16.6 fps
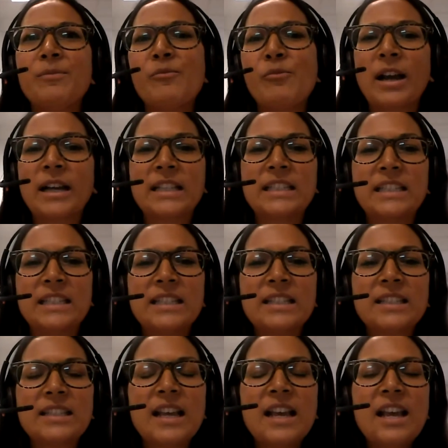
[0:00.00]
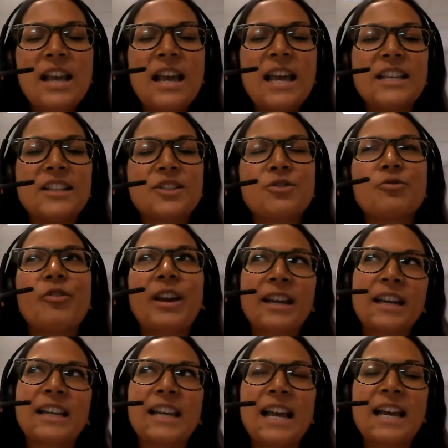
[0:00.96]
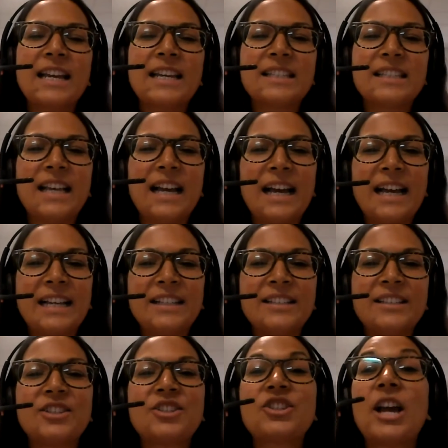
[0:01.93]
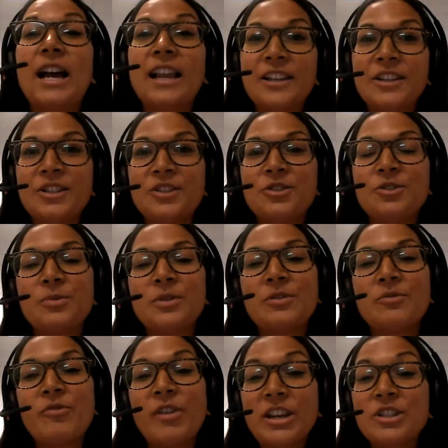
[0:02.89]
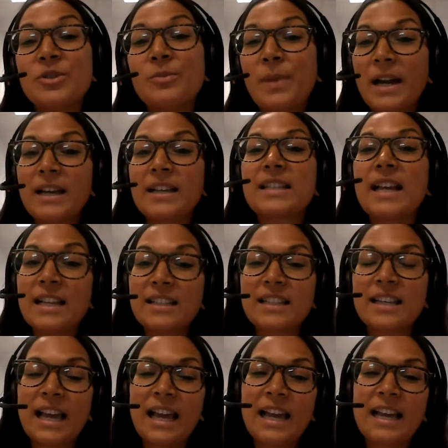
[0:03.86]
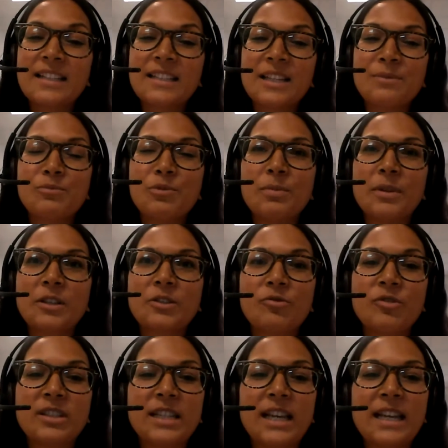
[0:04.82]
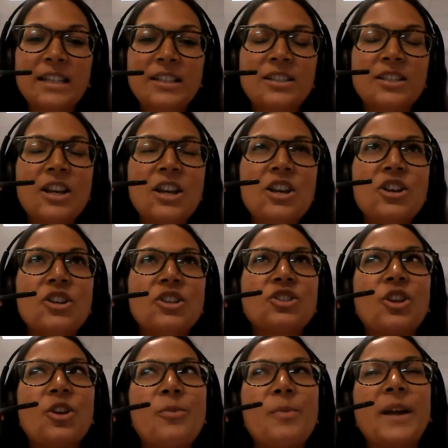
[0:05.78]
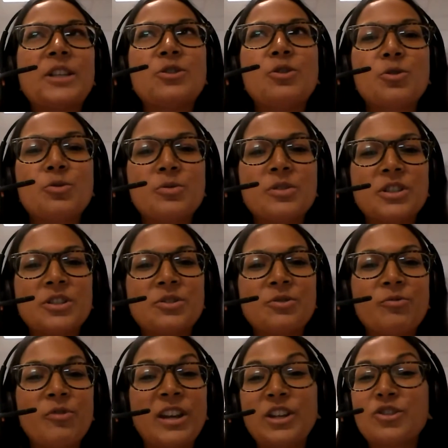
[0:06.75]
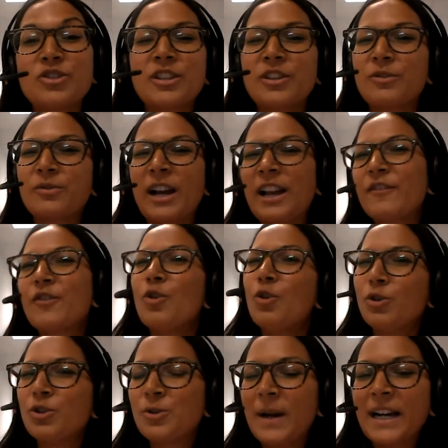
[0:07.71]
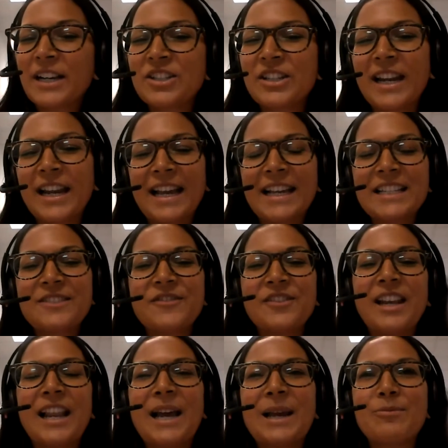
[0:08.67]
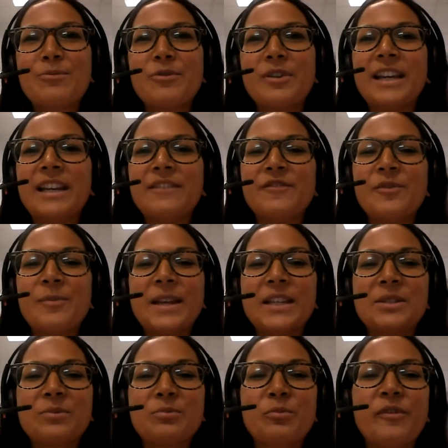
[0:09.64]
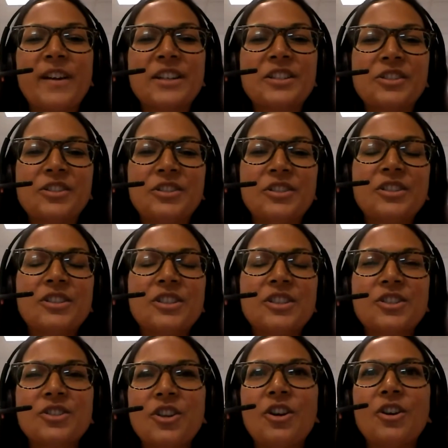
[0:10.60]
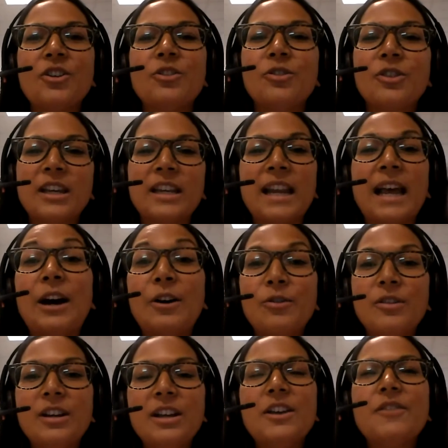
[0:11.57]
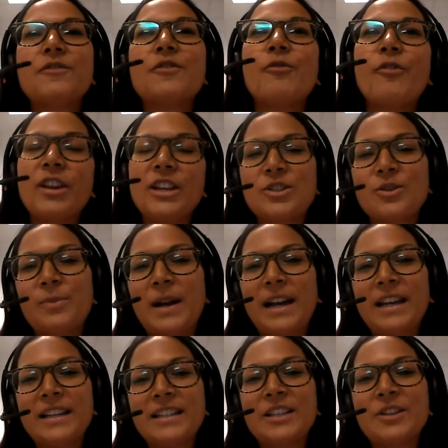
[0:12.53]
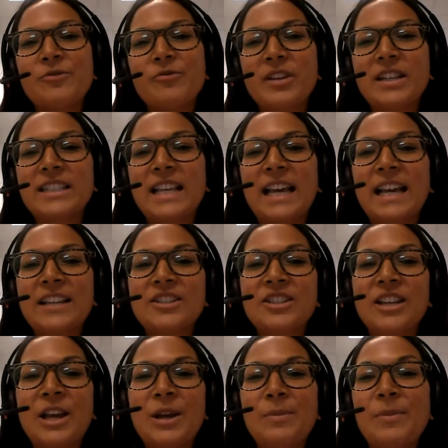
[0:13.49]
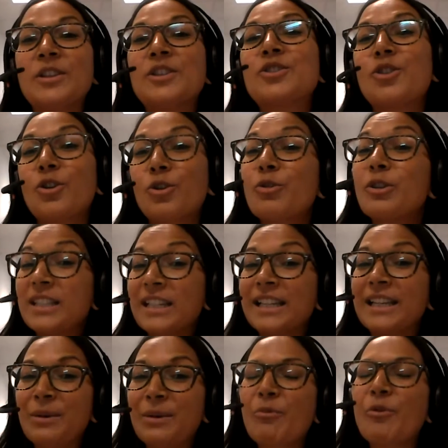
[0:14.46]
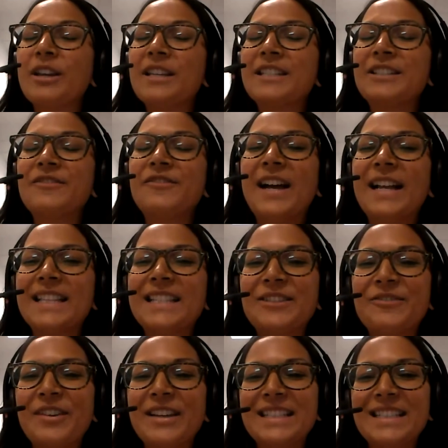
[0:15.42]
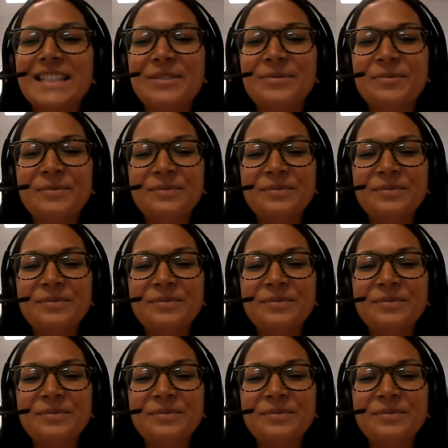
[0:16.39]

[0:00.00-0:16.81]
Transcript: practices, is to recognise and challenge when racial bias has occurred in published research. So my talk was really just a kind of call to action, I guess, for library and information professionals to start looking out for racial bias in research and start critically appraising for anti-racism.